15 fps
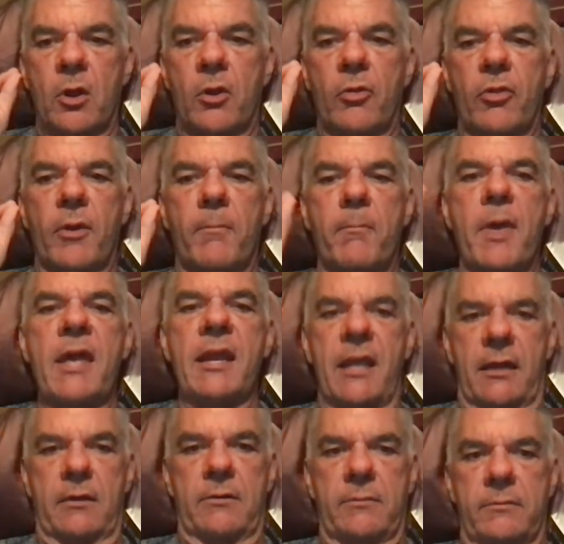The minute,
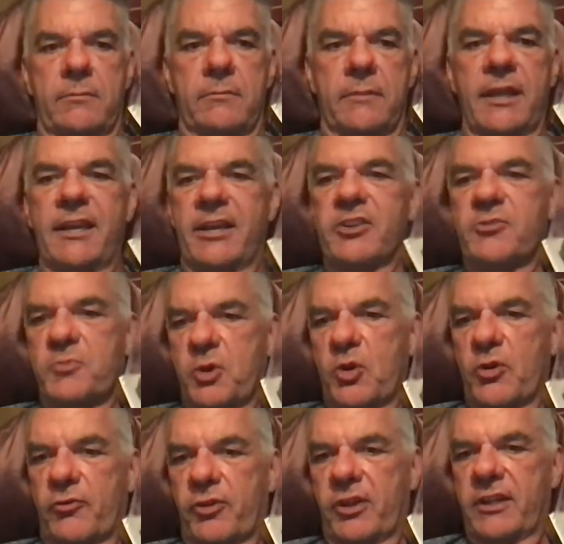it is
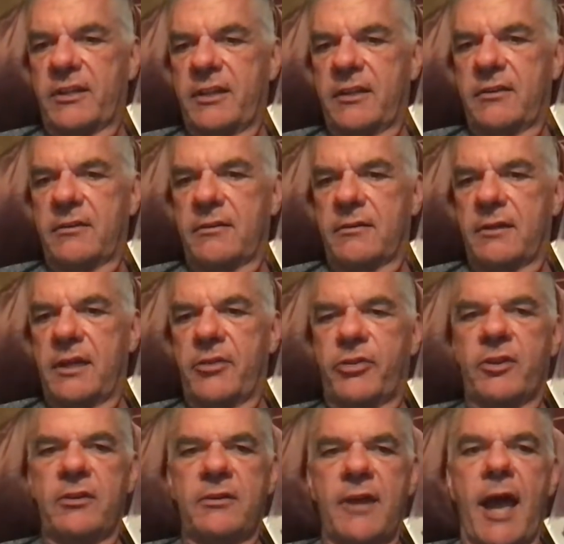beautiful, isn't it,
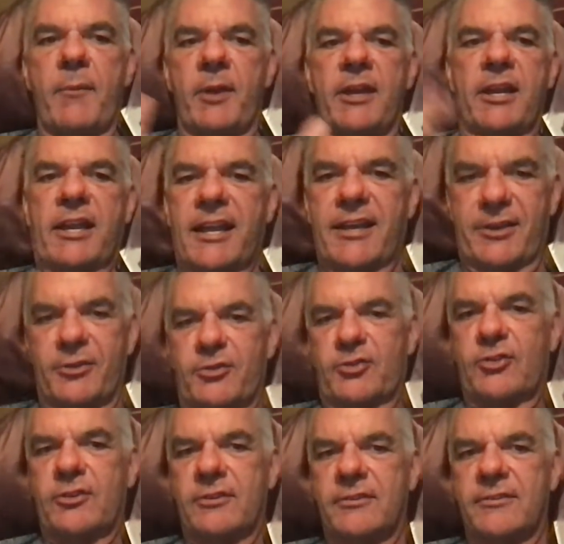Ethan? I mean, it
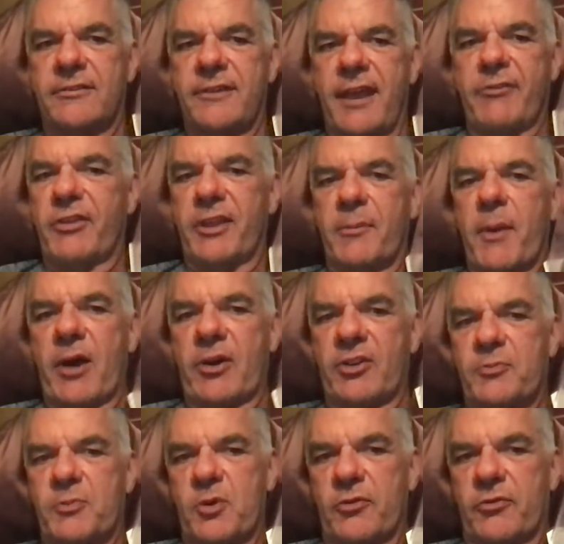is. Everything about it is
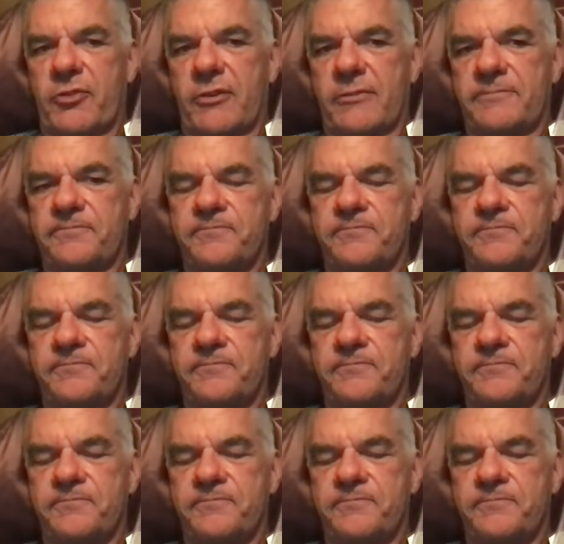beautiful.